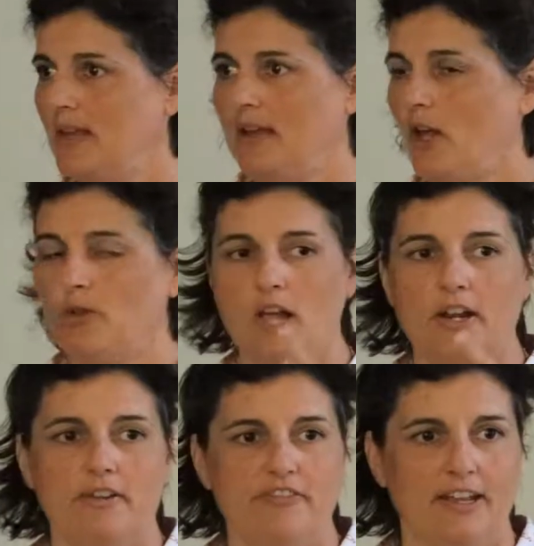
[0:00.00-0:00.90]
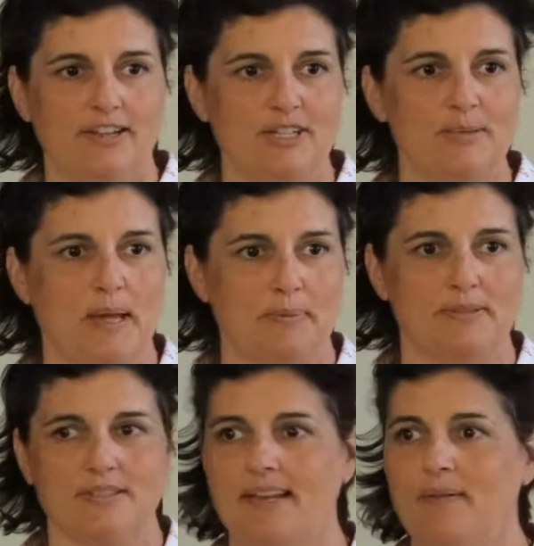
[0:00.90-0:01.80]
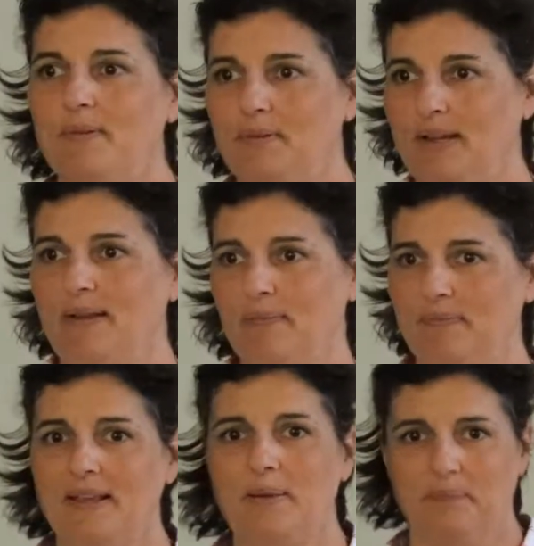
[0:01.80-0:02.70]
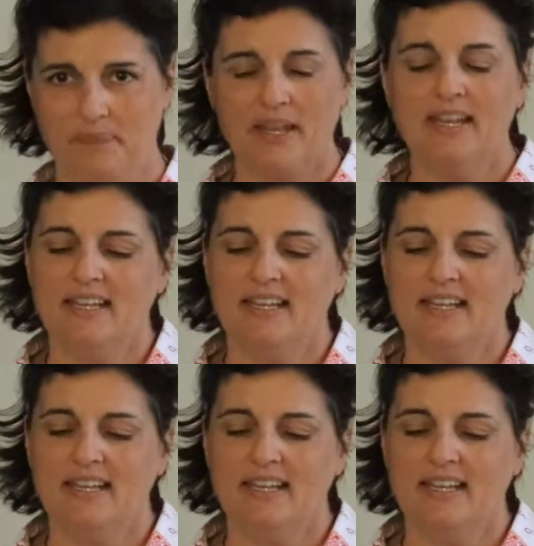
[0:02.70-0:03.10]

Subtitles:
old lino and found newspapers? Yep, and they're, yep.